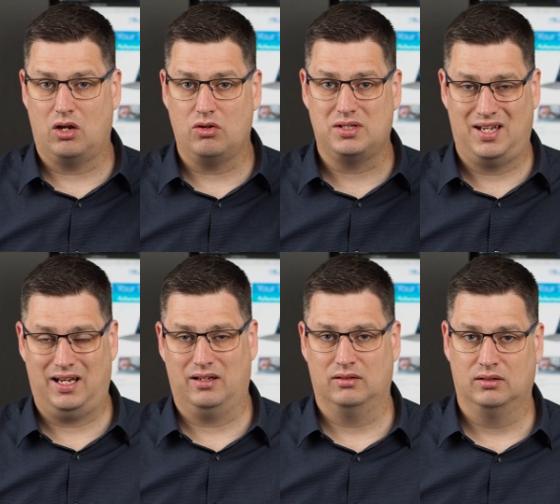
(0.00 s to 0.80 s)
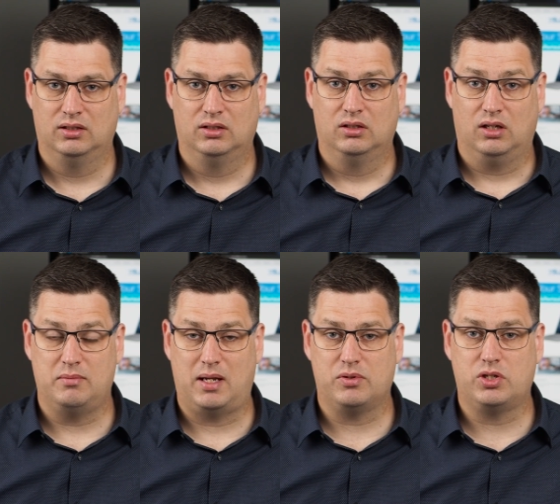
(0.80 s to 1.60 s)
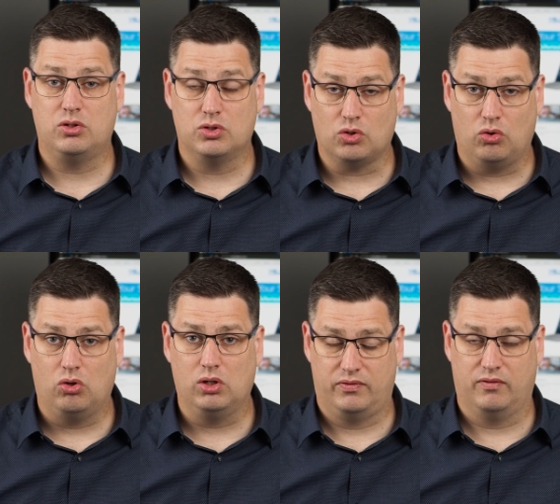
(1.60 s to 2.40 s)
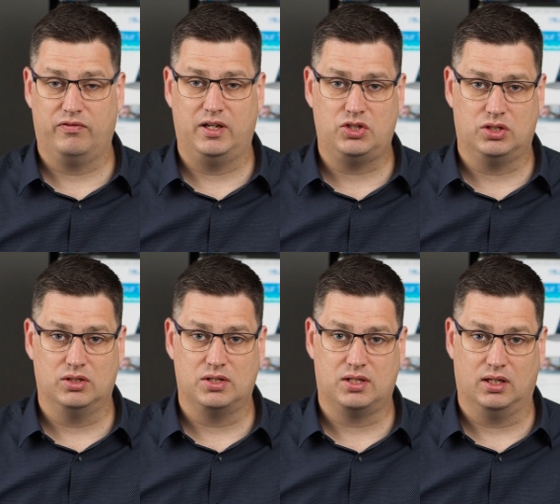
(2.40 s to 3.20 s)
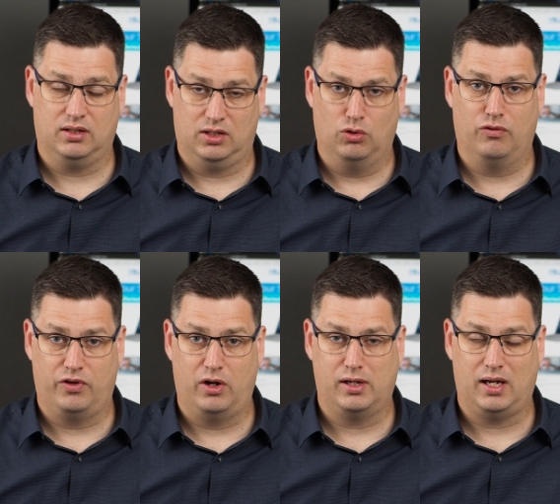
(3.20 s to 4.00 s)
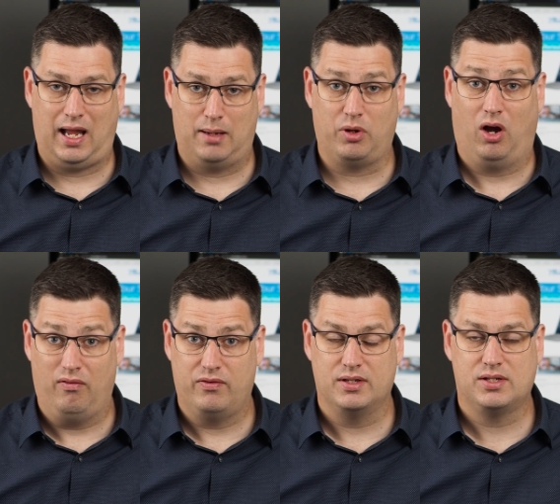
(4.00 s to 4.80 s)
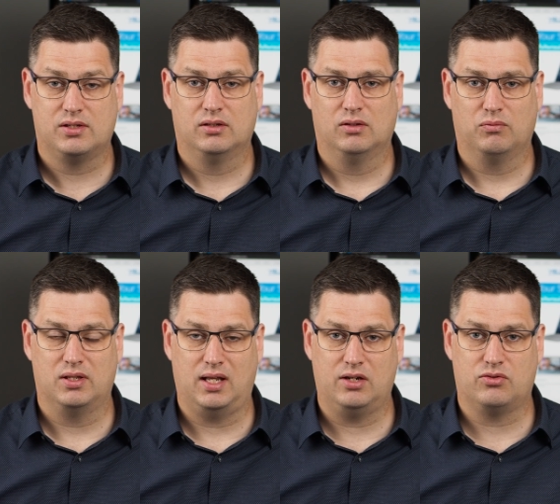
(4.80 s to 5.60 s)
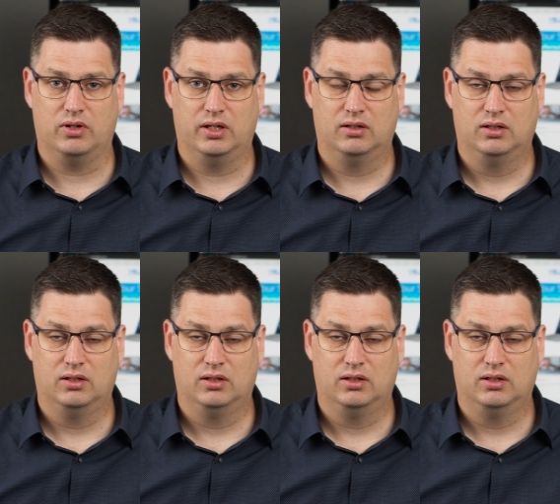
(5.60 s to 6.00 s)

Note 10, I'm able to use all of the features that the Your Phone app offers with Android.